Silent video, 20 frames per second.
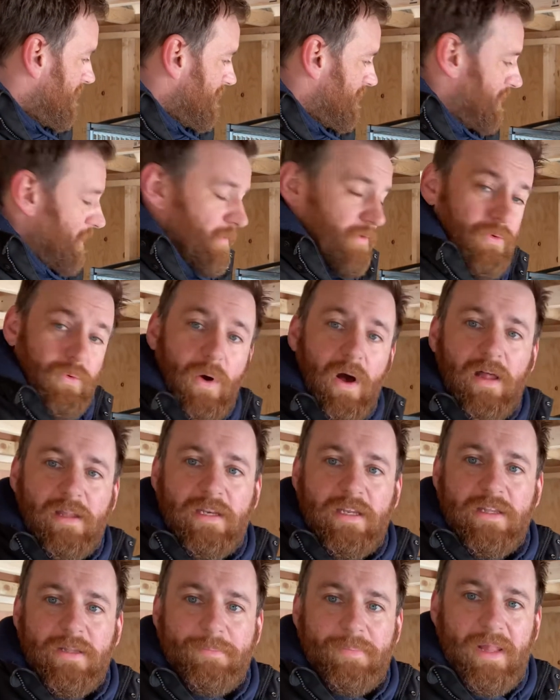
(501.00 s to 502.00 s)
quality
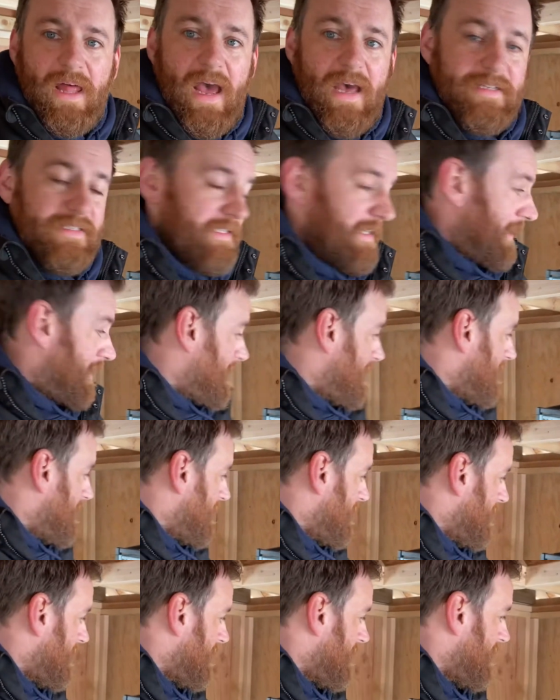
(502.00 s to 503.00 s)
of the plastic,
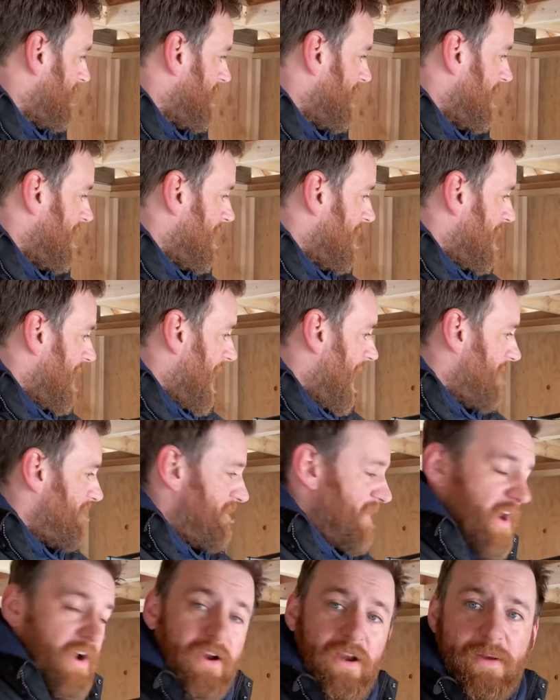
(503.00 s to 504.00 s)
I'm
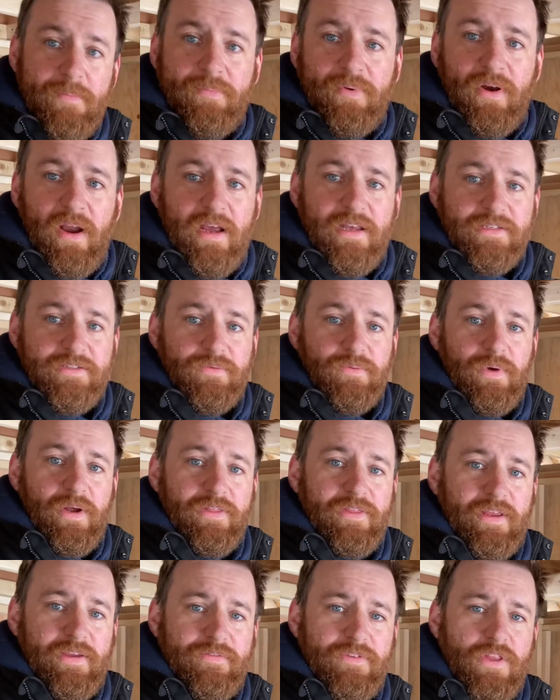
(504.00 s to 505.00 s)
very impressed with.
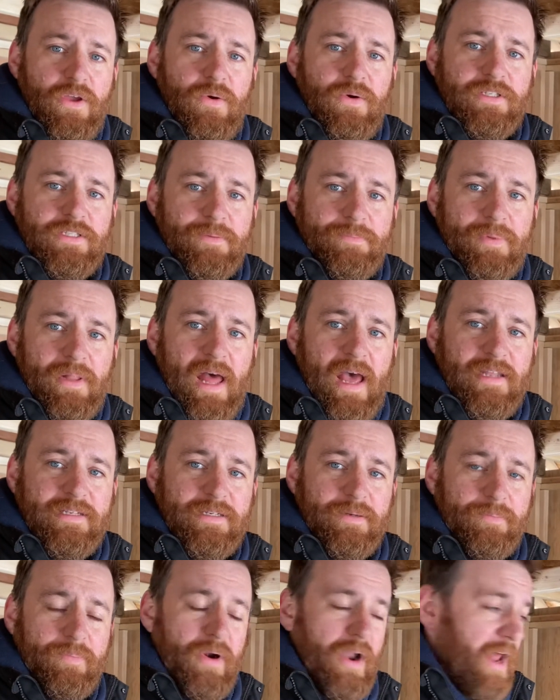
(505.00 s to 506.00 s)
Even though it's a
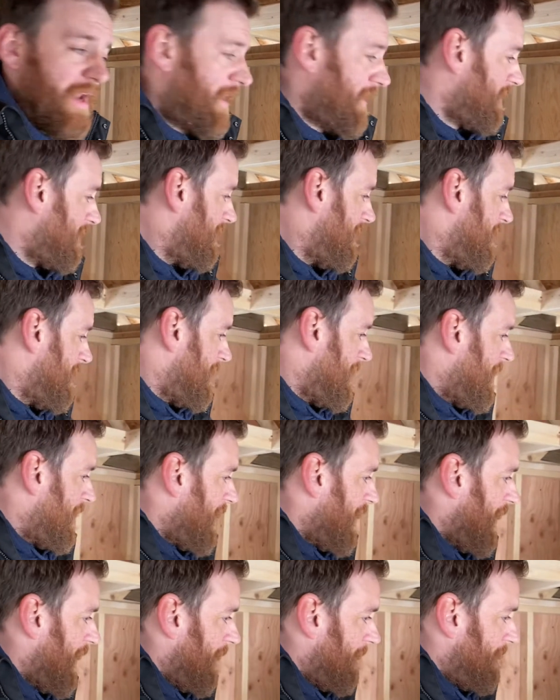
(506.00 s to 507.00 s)
plastic product,
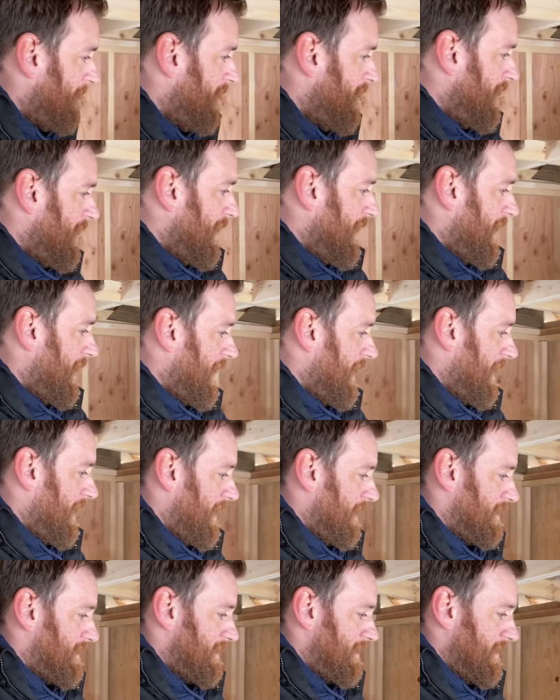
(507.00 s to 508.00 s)

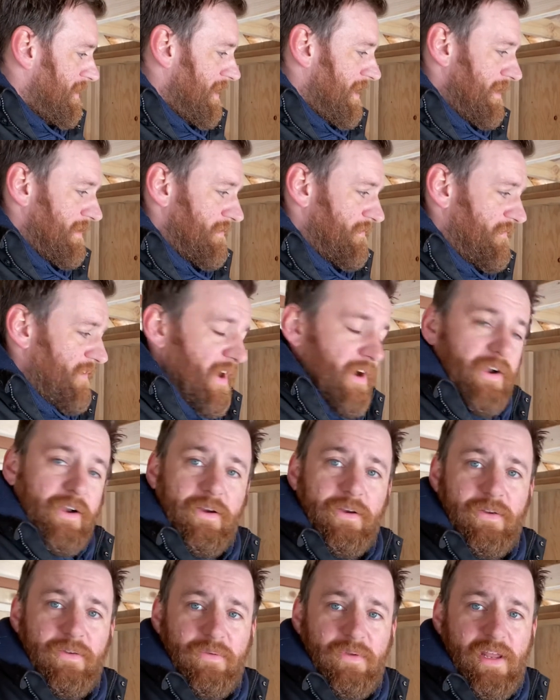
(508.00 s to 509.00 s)
it's
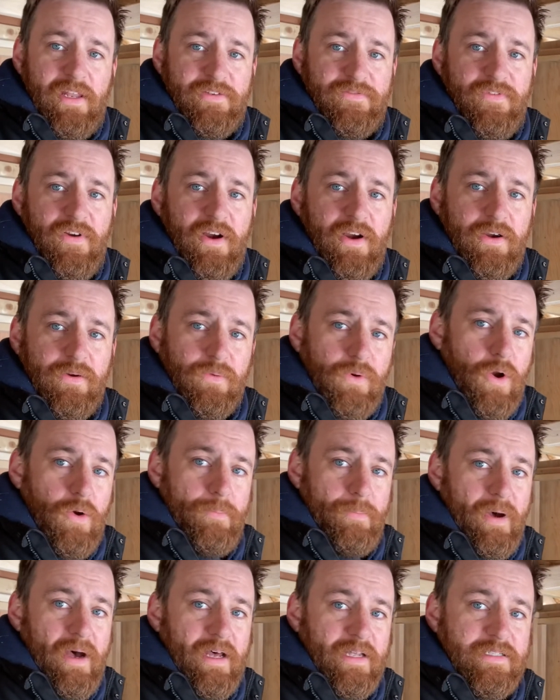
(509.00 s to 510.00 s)
very
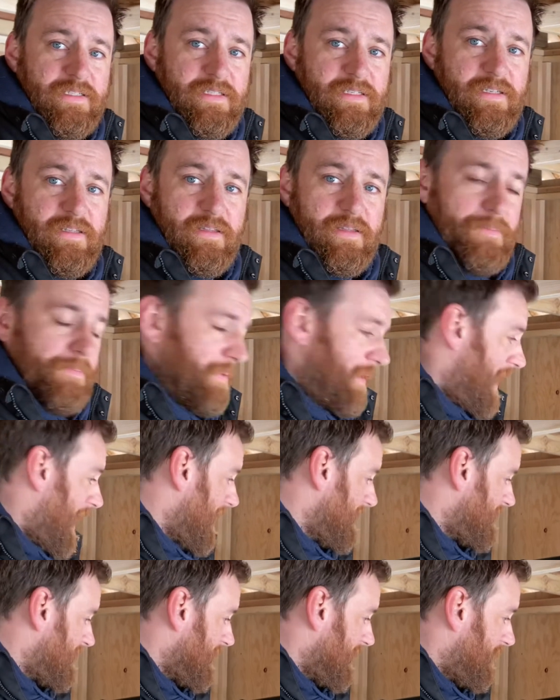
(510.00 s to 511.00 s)
robust. The
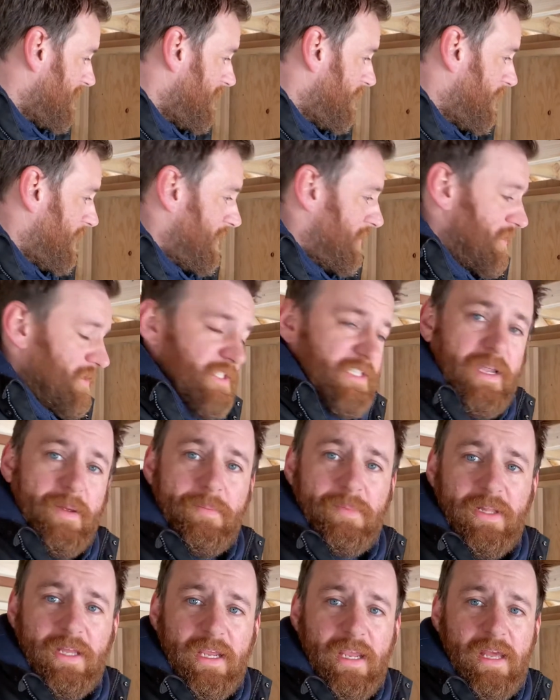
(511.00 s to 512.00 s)
plastic, when you're
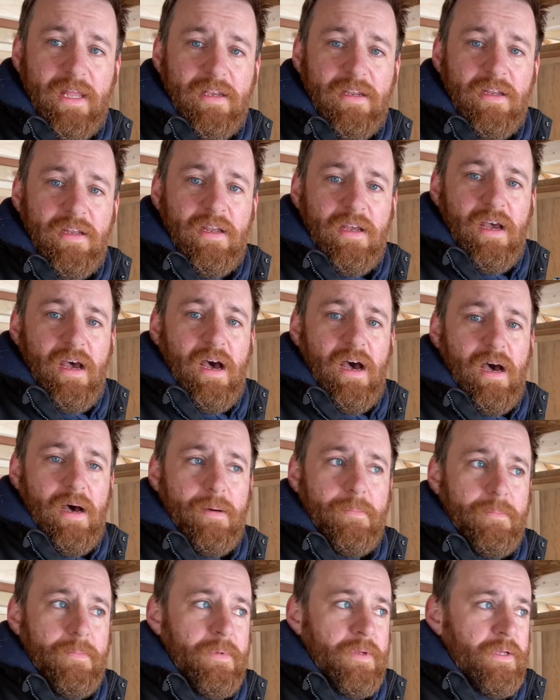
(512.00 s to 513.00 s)
assembling it,
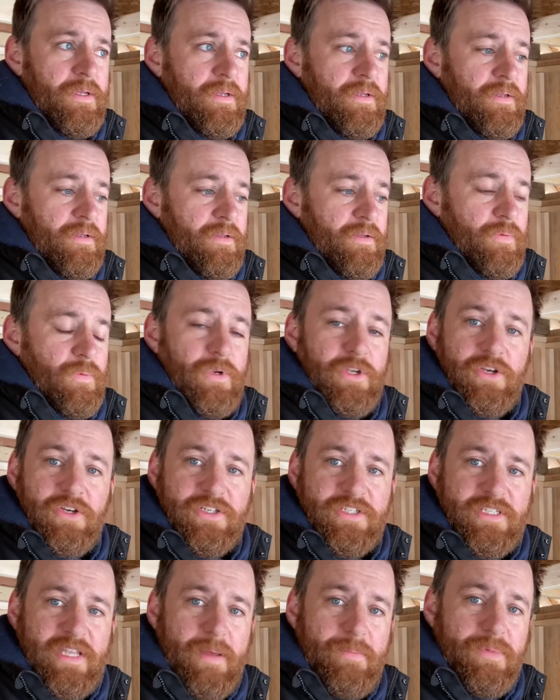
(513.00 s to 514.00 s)
when you're
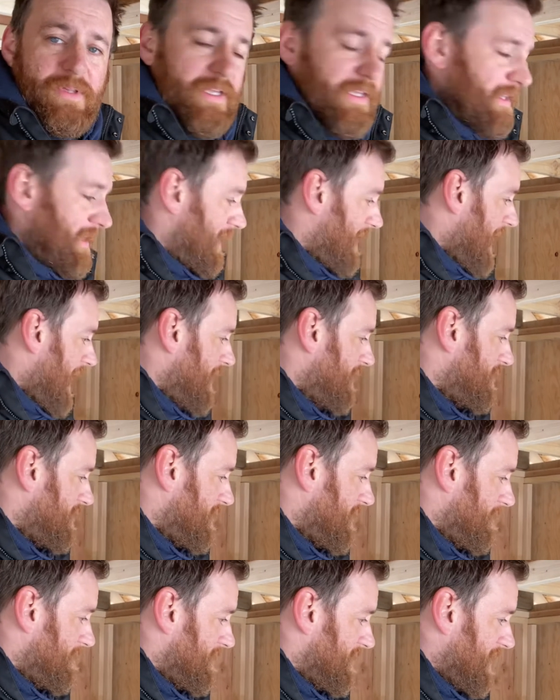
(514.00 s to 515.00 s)
assembling the cages
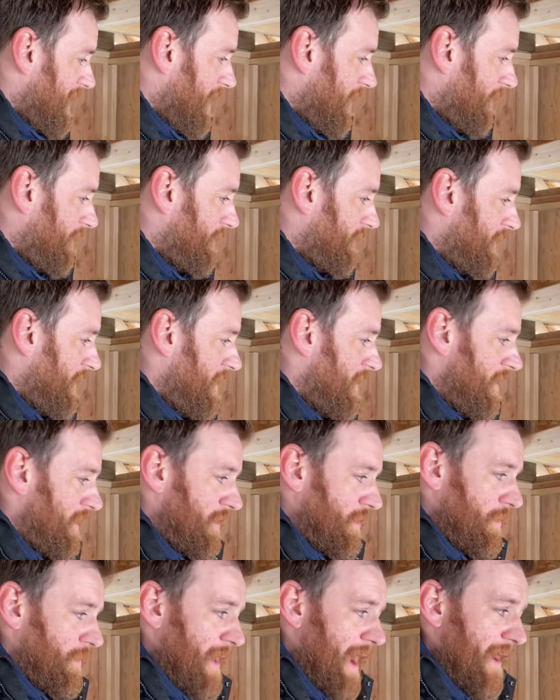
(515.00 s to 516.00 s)
themselves,
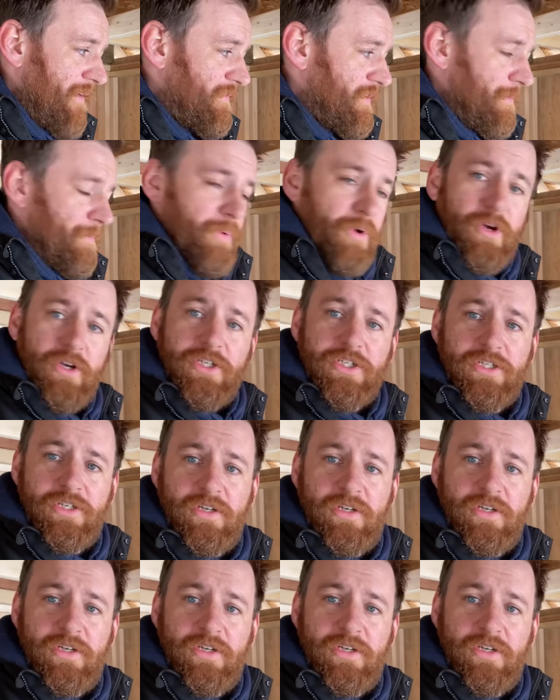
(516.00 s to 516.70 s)
you have to push